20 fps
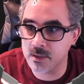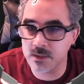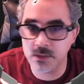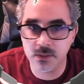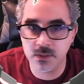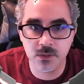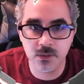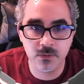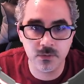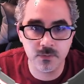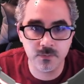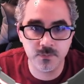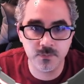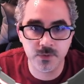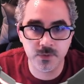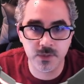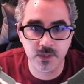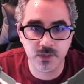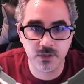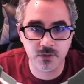is 2,
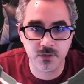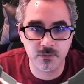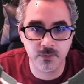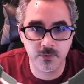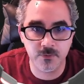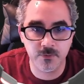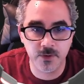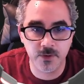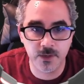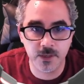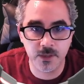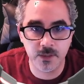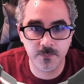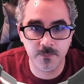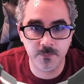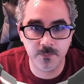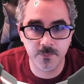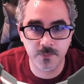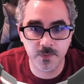so that should be fine.